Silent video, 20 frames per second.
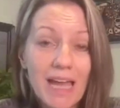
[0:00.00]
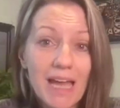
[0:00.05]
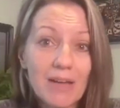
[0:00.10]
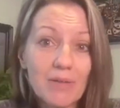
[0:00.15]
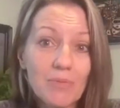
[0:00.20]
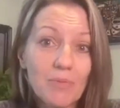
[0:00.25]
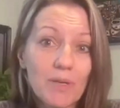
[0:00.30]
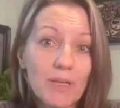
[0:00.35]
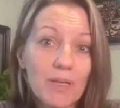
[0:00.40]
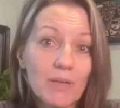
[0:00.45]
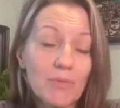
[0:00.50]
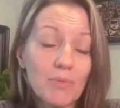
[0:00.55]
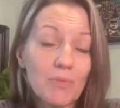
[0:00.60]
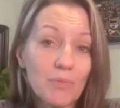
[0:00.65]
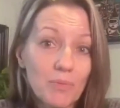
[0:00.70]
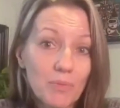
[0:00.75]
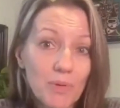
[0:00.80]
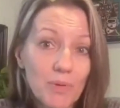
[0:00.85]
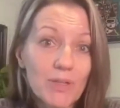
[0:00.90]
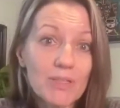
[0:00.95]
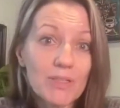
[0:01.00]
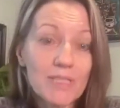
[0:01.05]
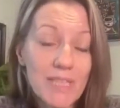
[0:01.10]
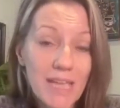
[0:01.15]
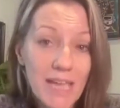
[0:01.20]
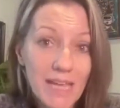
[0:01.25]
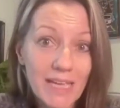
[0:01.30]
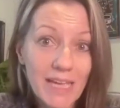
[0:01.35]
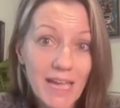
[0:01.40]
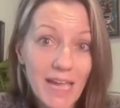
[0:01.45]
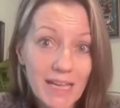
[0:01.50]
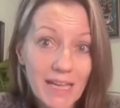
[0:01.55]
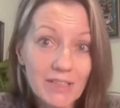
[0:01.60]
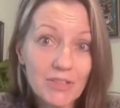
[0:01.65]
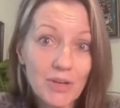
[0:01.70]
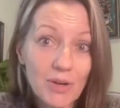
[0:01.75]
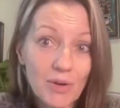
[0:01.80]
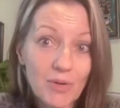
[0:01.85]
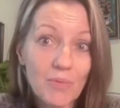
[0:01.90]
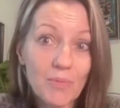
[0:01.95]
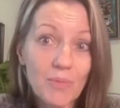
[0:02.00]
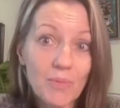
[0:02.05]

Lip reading: And we're saying, hey, no,